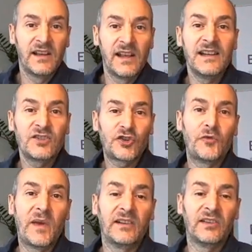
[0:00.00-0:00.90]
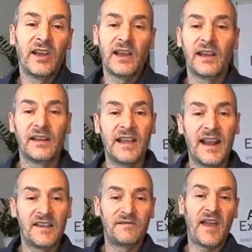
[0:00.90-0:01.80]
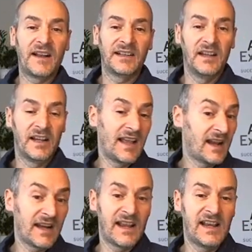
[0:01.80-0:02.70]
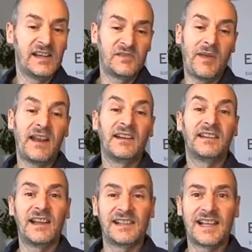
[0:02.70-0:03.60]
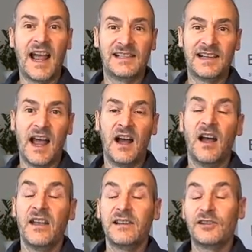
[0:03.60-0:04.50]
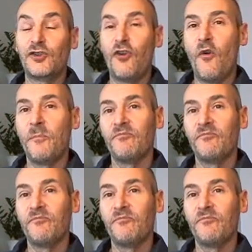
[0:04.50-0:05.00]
instrument than expanded text ads are. So